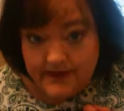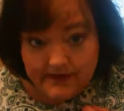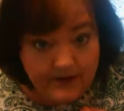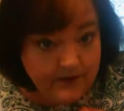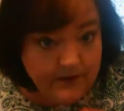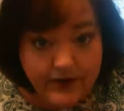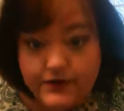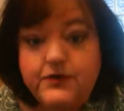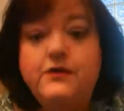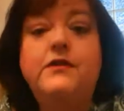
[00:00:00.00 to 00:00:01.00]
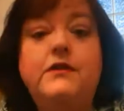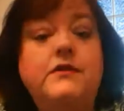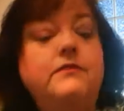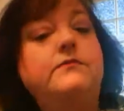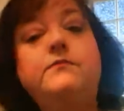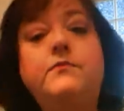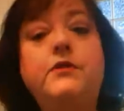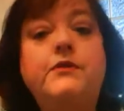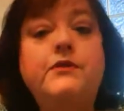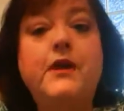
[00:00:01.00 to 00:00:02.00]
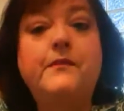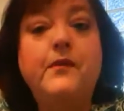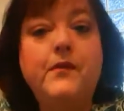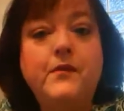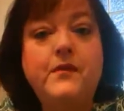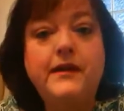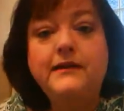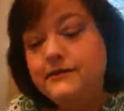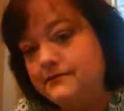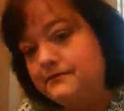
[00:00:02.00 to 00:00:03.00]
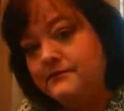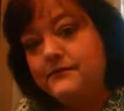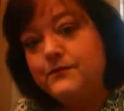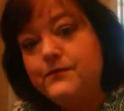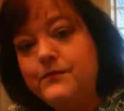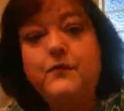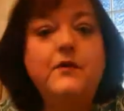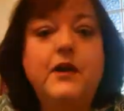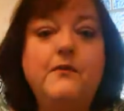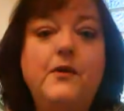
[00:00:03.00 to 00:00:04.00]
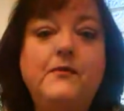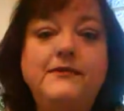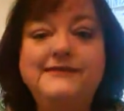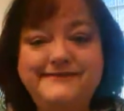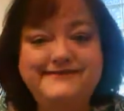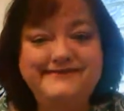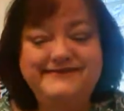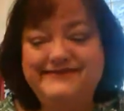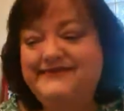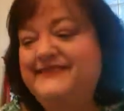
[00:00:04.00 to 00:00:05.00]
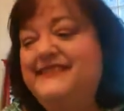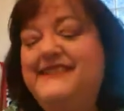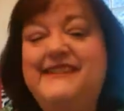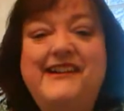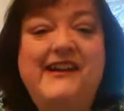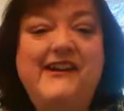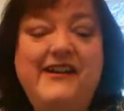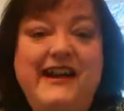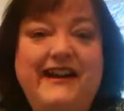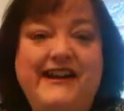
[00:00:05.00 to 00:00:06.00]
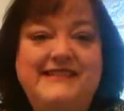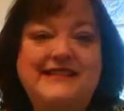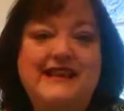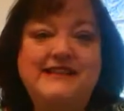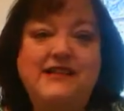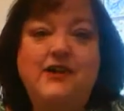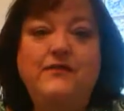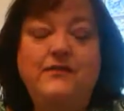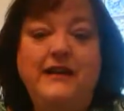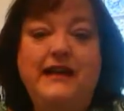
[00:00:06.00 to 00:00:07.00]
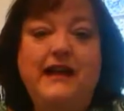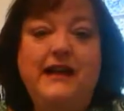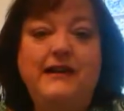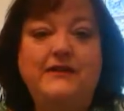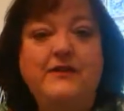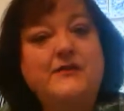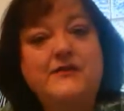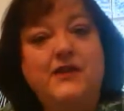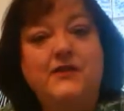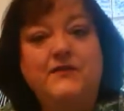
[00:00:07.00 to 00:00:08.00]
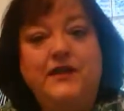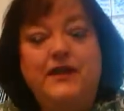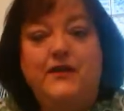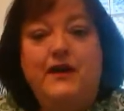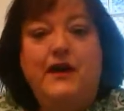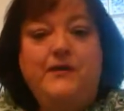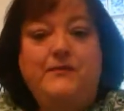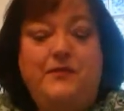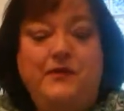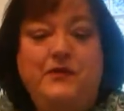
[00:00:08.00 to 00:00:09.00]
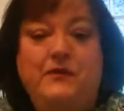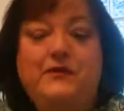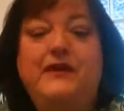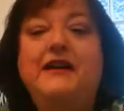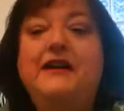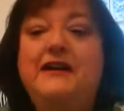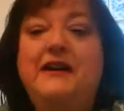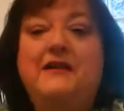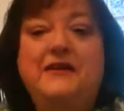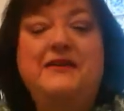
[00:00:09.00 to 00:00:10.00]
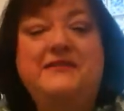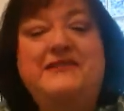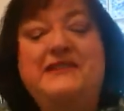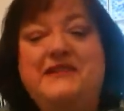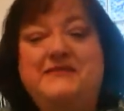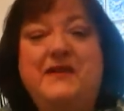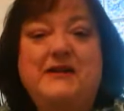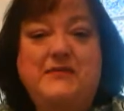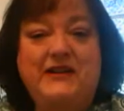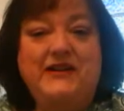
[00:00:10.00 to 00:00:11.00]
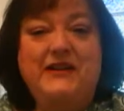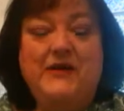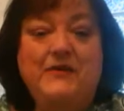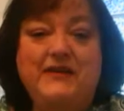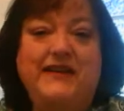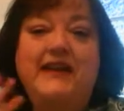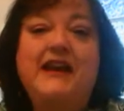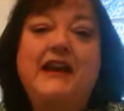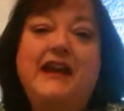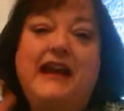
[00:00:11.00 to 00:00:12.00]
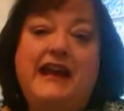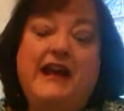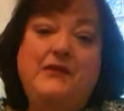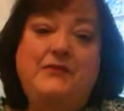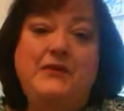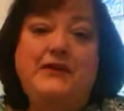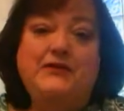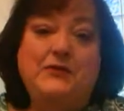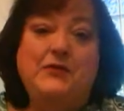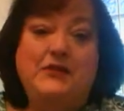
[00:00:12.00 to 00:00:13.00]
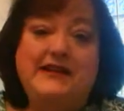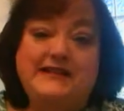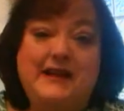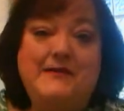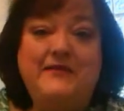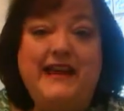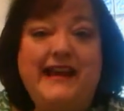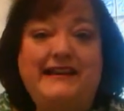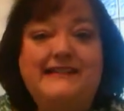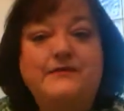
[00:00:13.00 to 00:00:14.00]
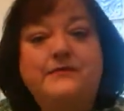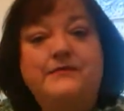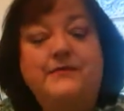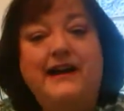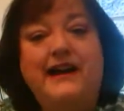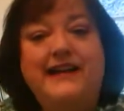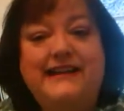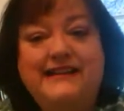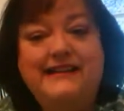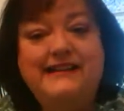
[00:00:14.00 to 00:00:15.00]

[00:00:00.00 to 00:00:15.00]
Maybe we'll go to the beauty shop on the way before we come home. Okay, guys, that's all for me. I know it was a long video. I hope that you didn't mind putting up with it. And I will be shorter next time. Thanks. Bye.